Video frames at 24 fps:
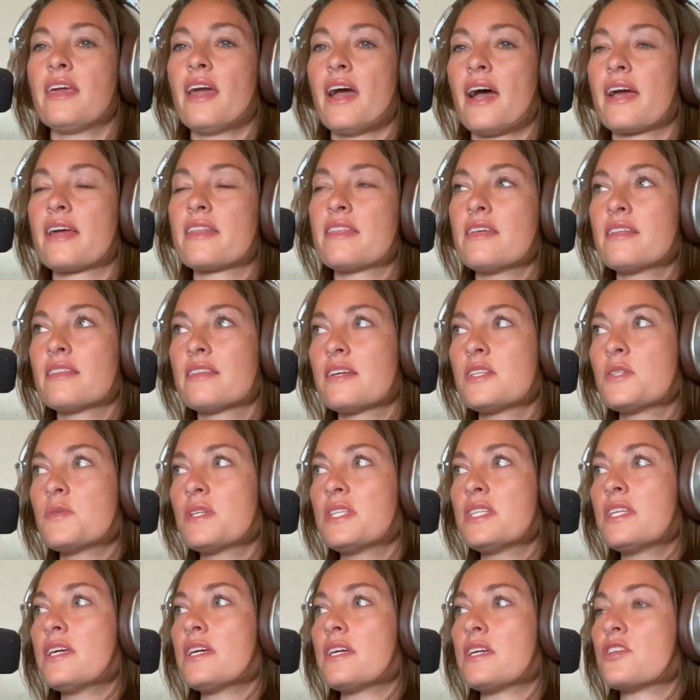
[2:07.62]
yeah i think that's
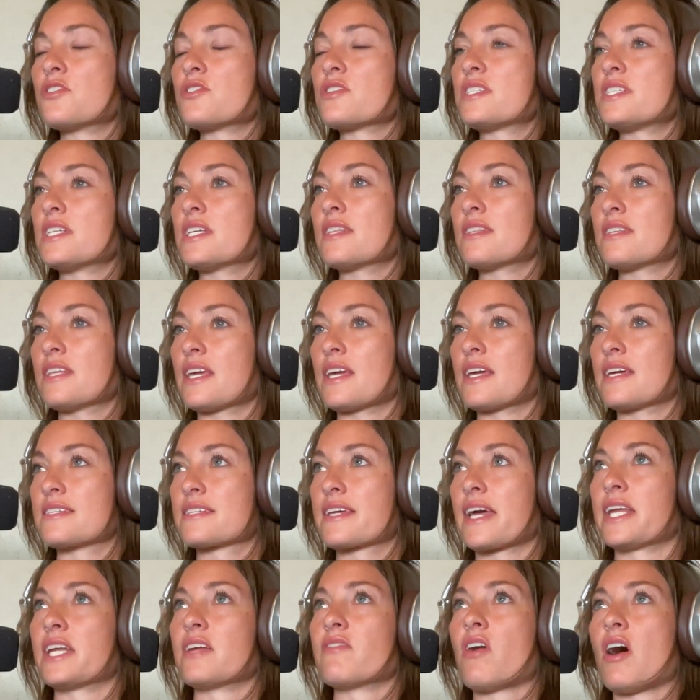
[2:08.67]
what the interesting thing is
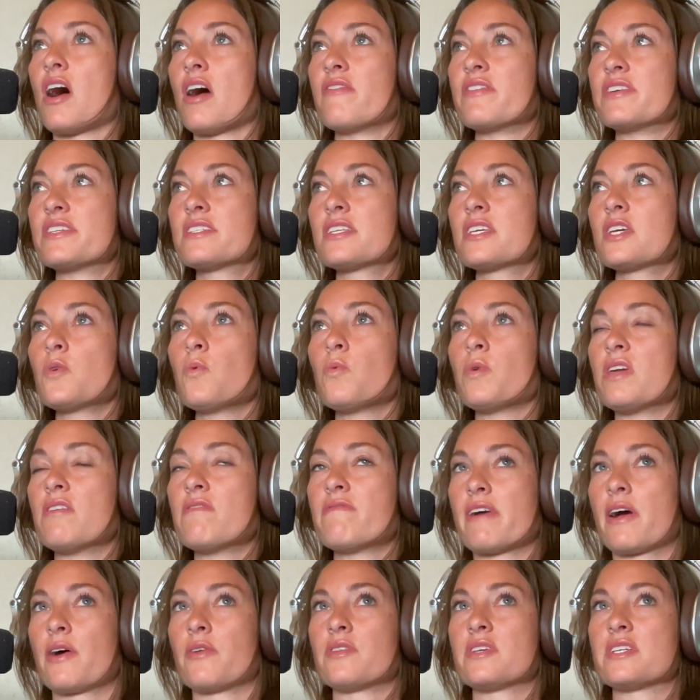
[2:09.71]
kind of obviously we
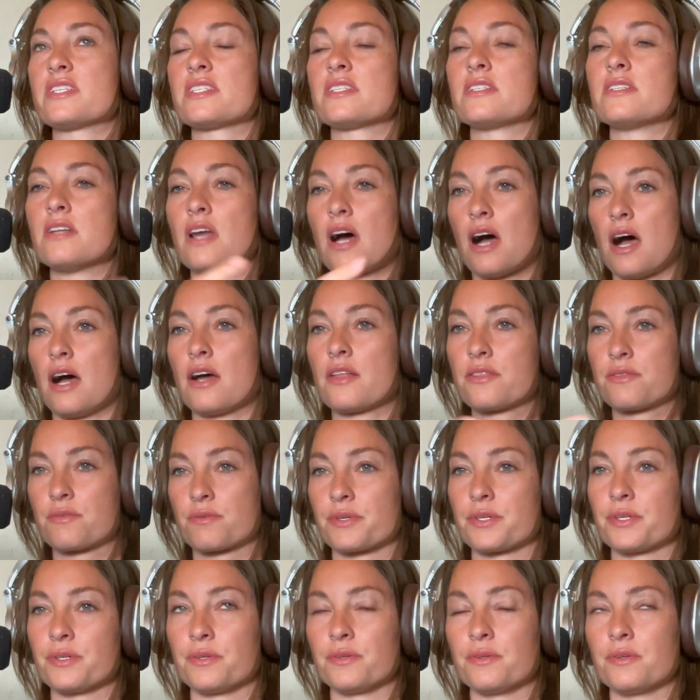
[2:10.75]
found this not
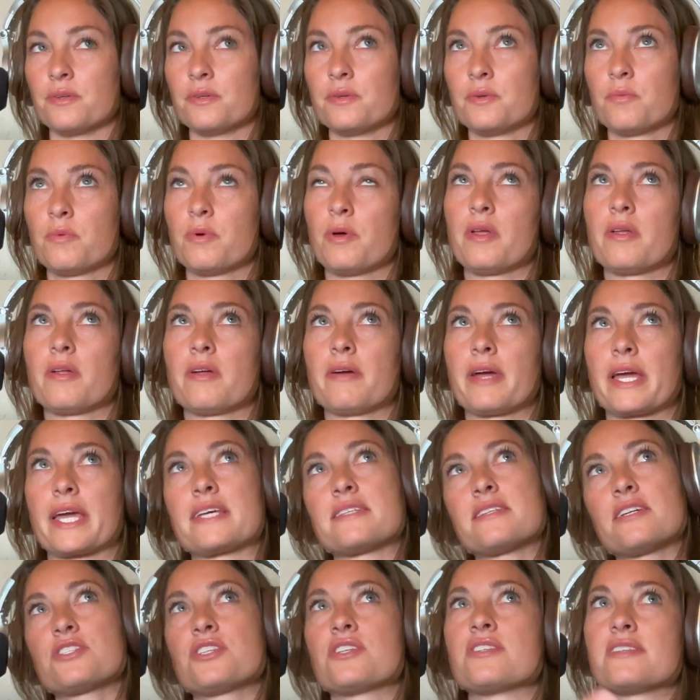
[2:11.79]
through well i
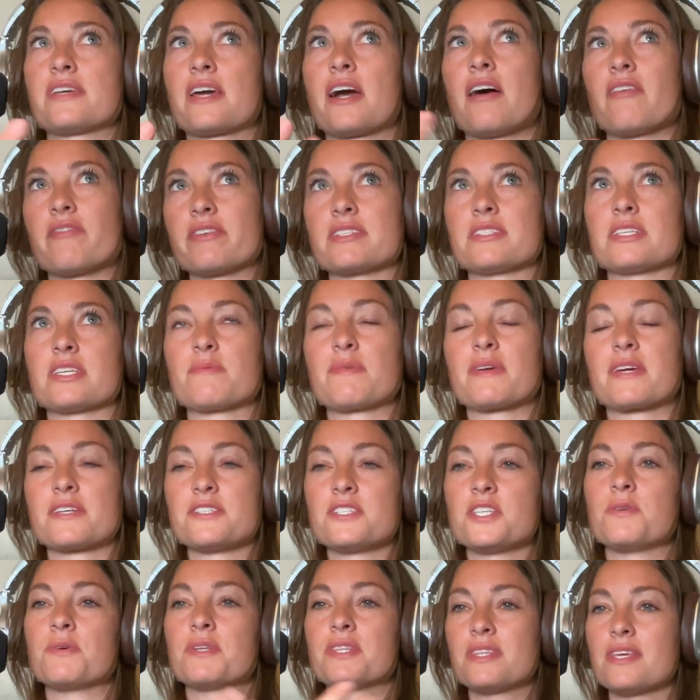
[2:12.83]
guess i shouldn't say obviously
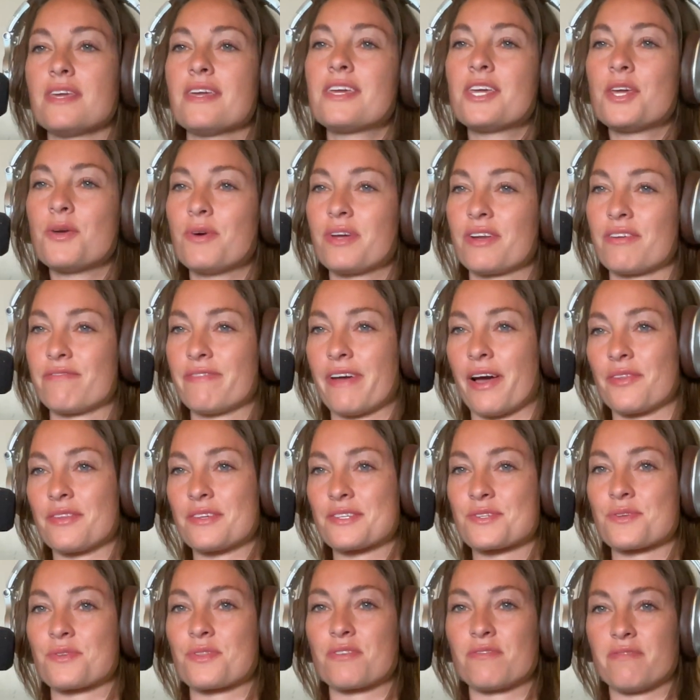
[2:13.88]
because you would think you would have found
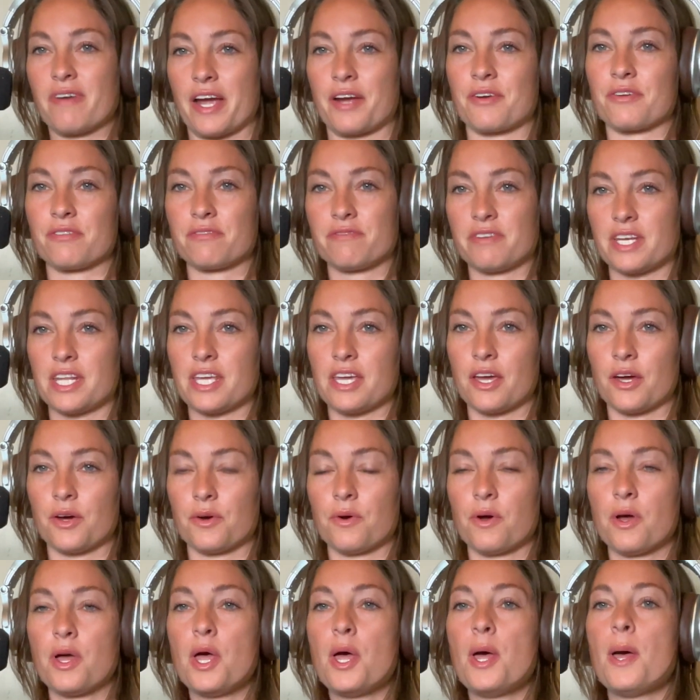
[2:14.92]
this through the viral
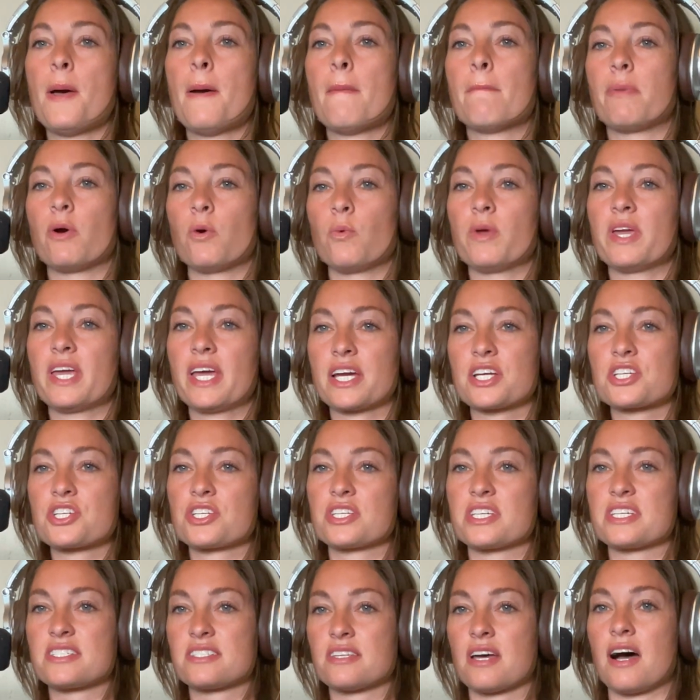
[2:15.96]
video but we
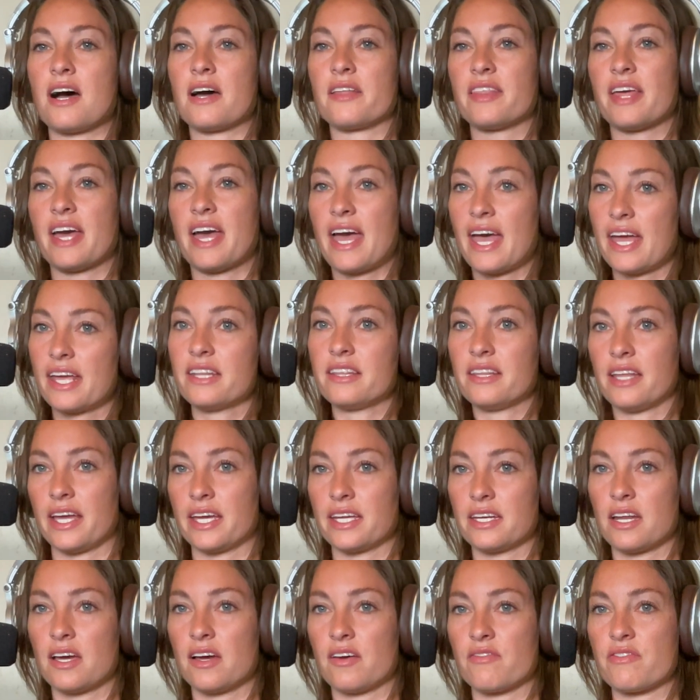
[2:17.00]
actually saw the
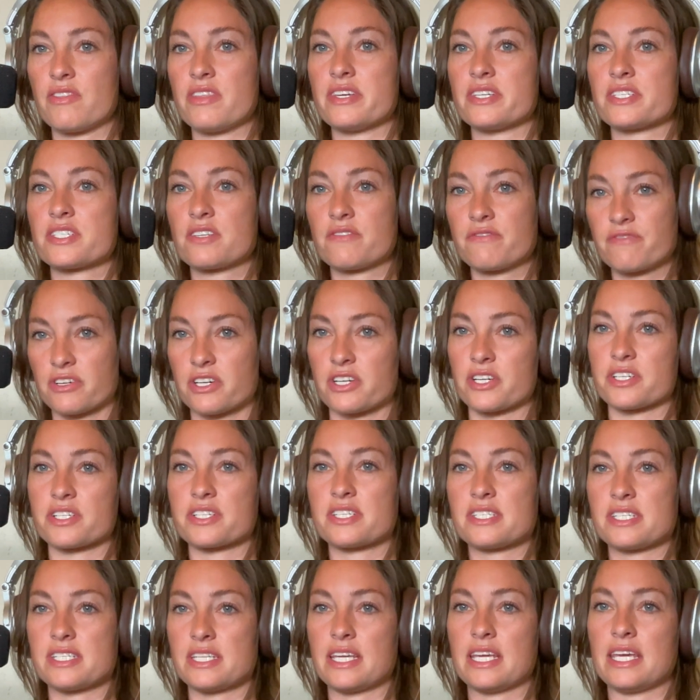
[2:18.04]
headline of this
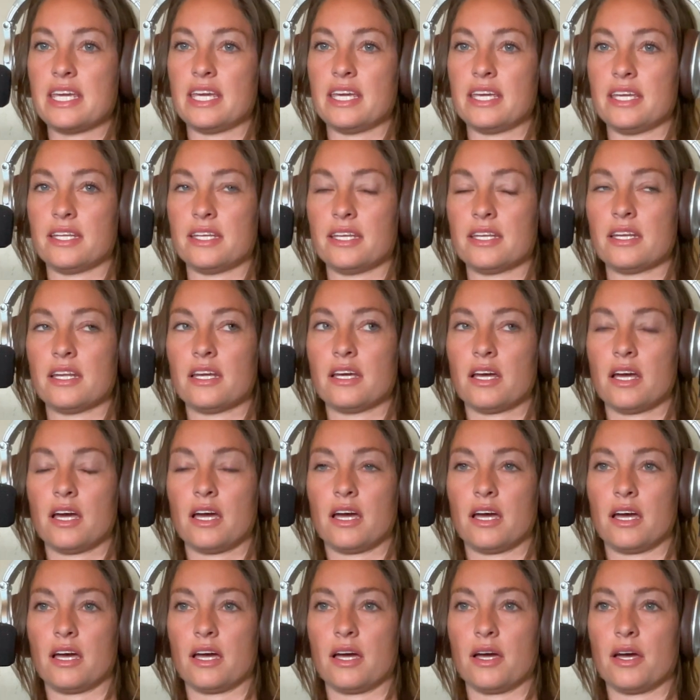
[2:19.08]
first in
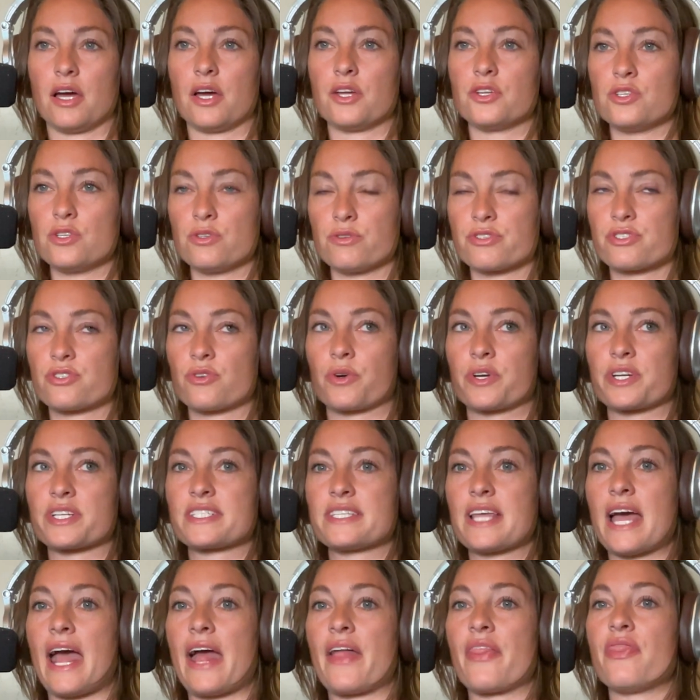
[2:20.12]
uh, a news
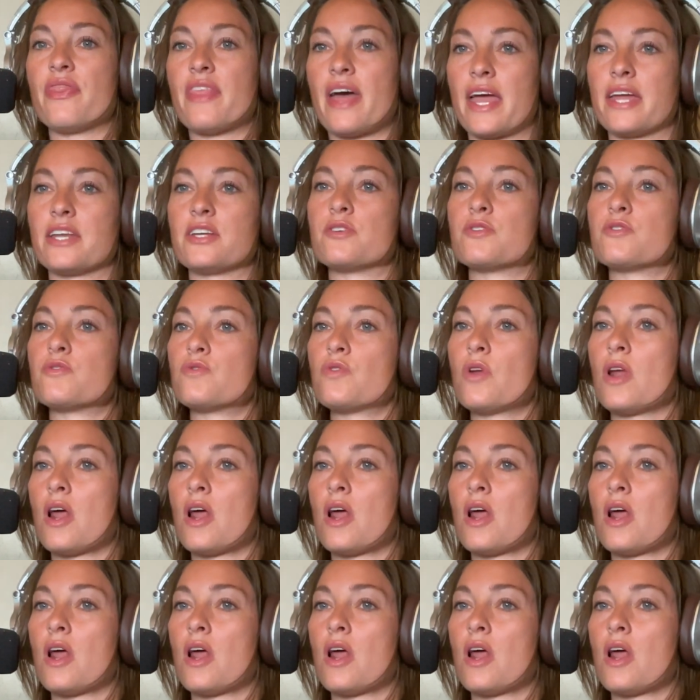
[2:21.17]
source and then